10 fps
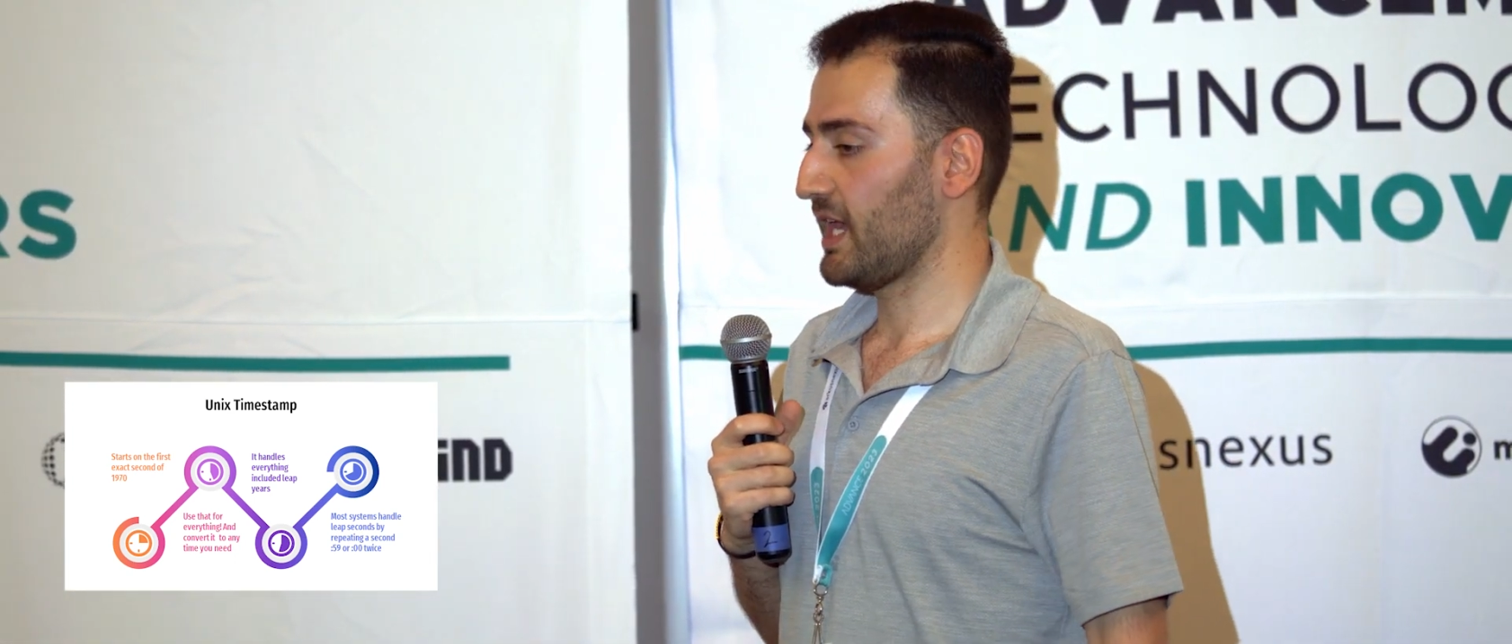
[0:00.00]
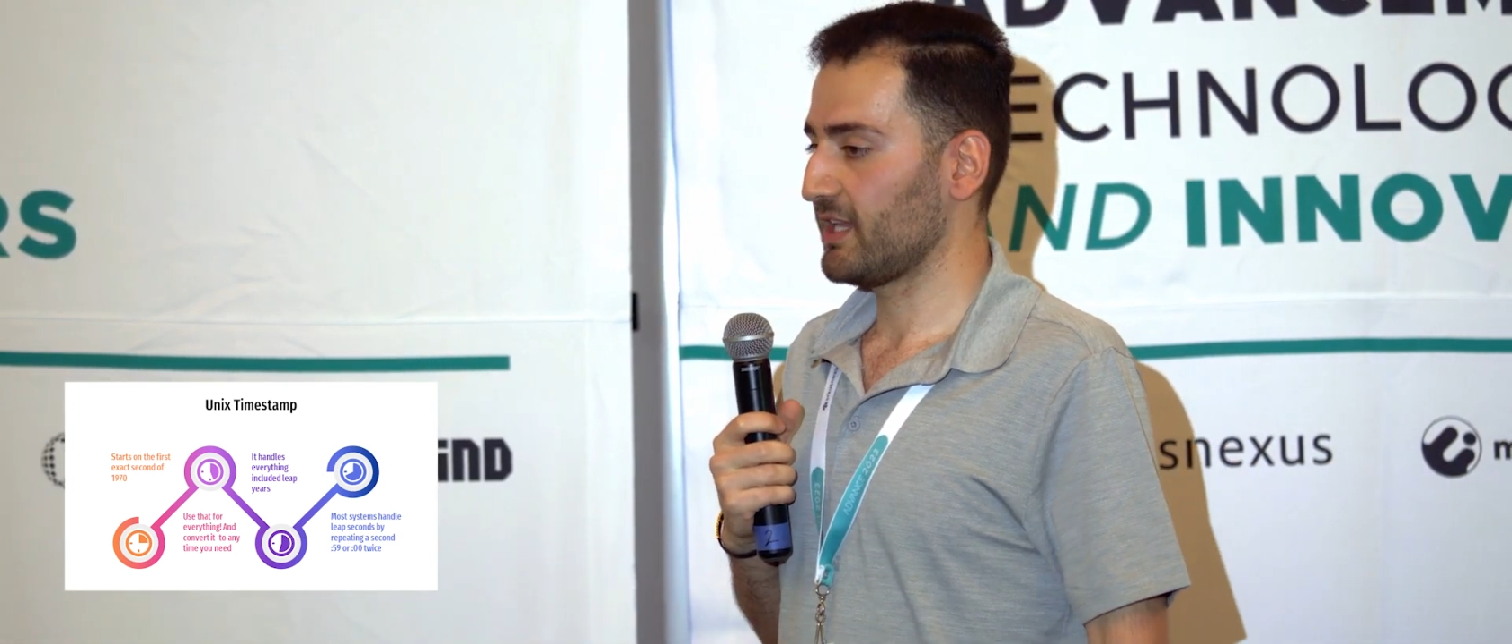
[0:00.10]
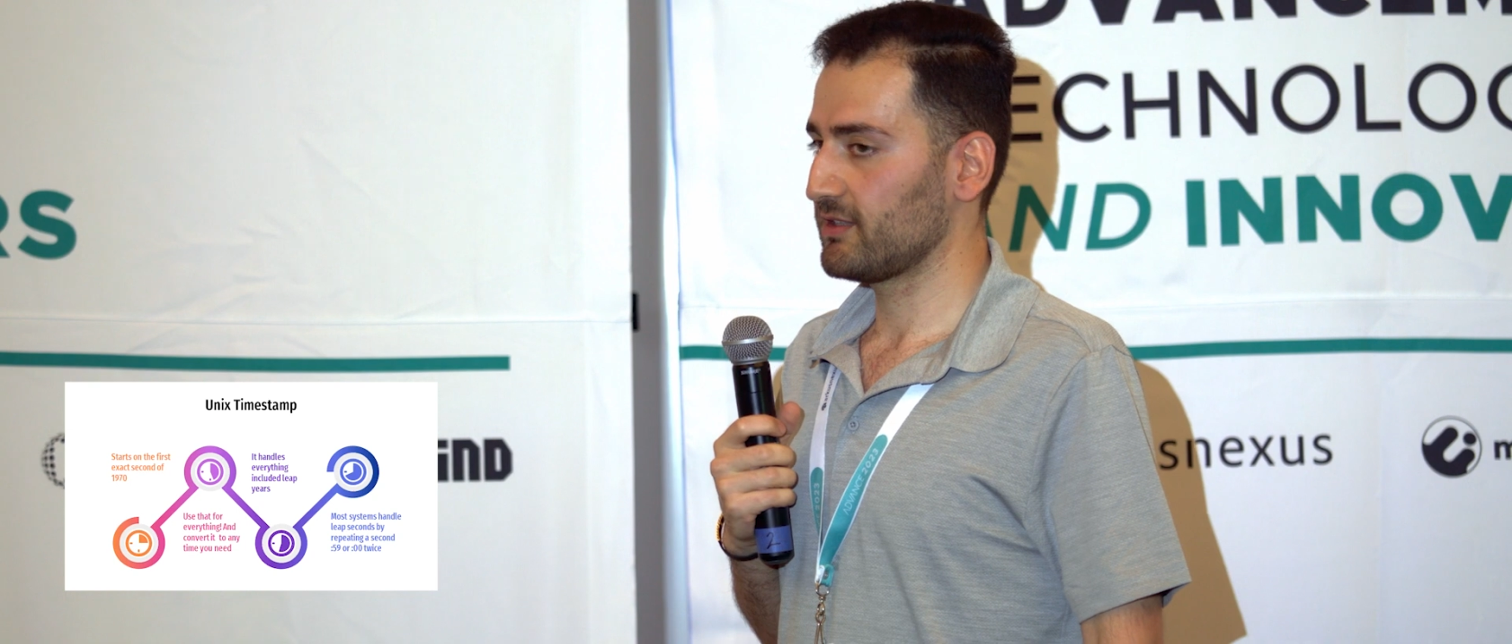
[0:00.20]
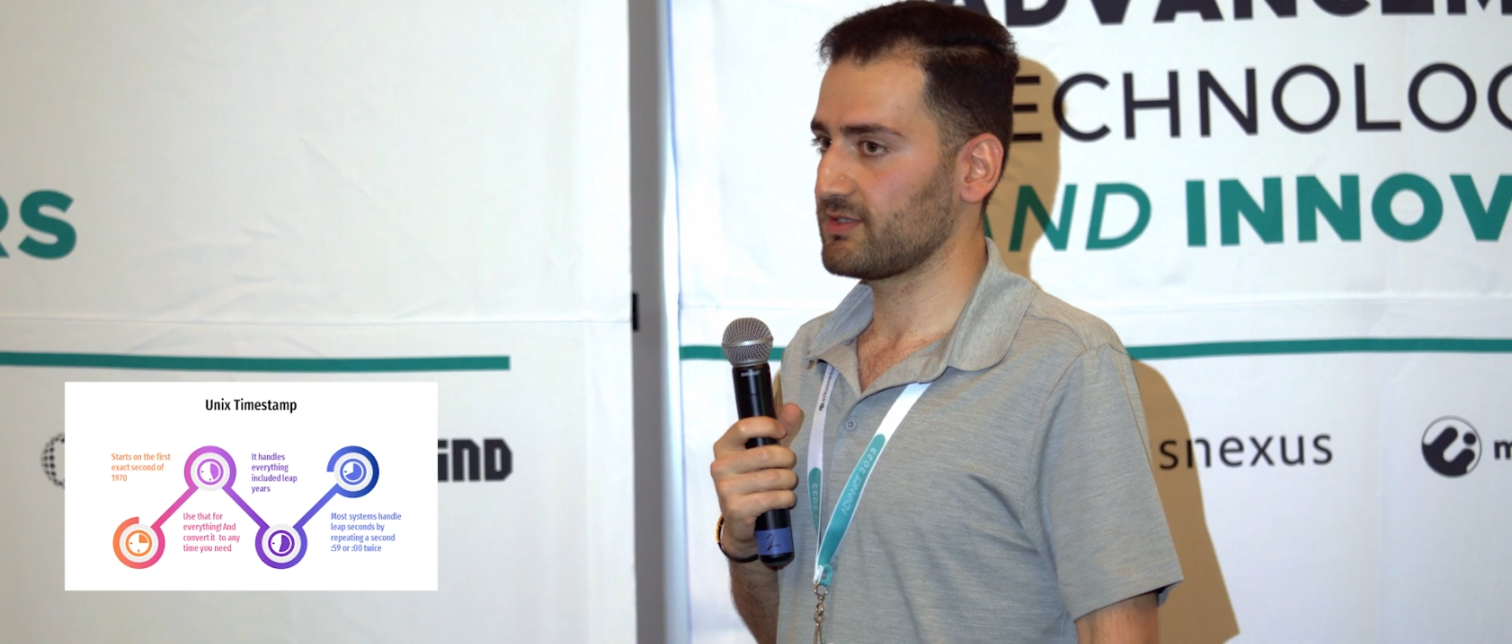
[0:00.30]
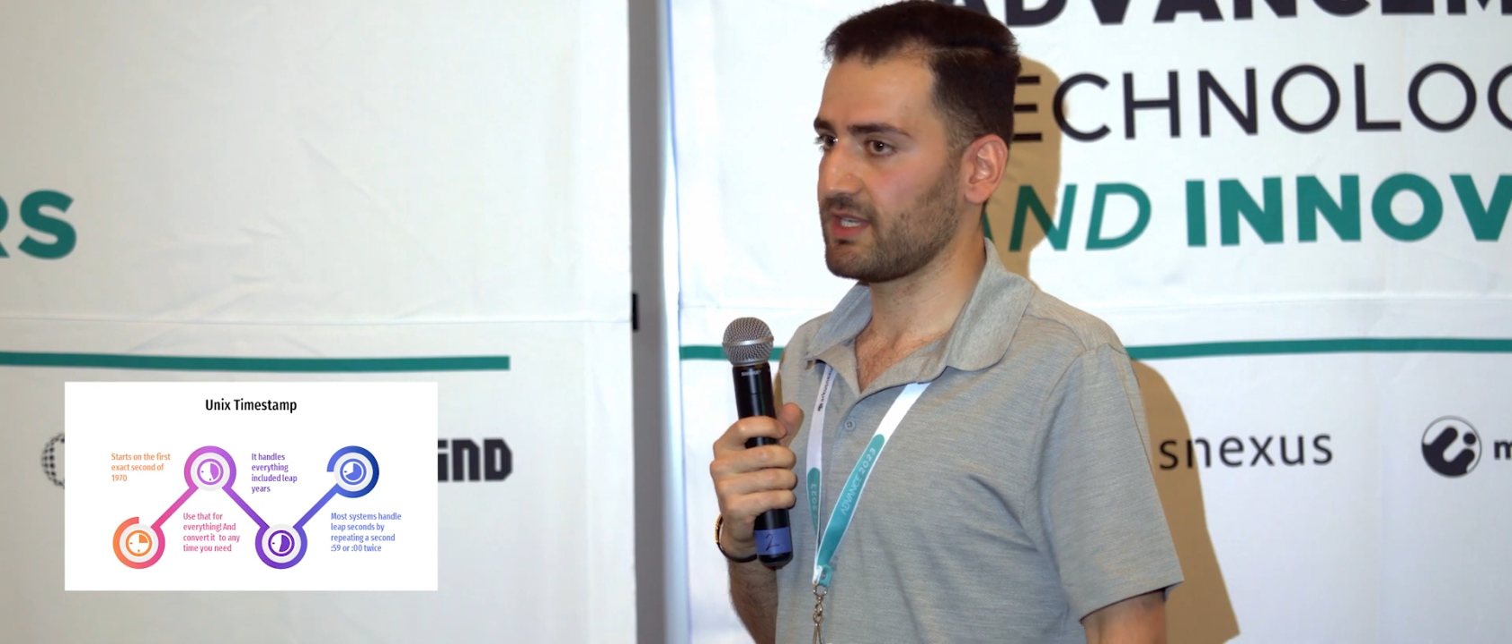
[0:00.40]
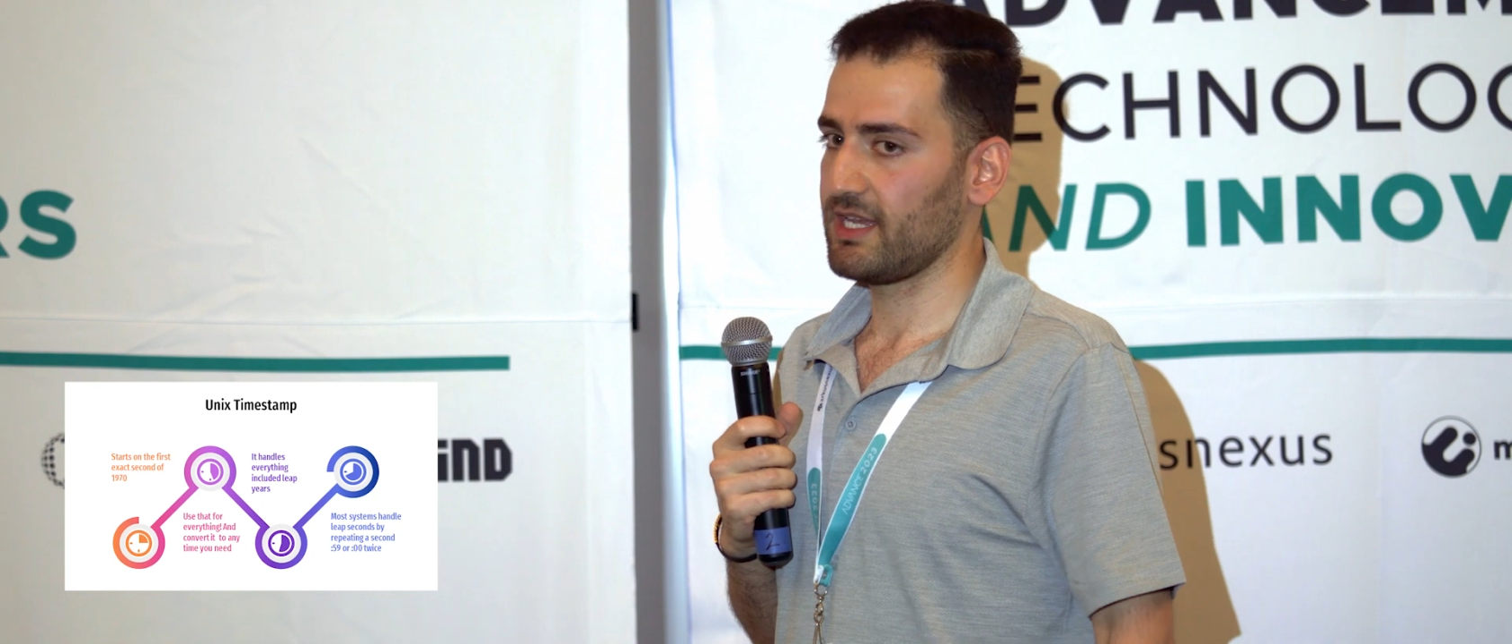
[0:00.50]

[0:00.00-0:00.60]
handles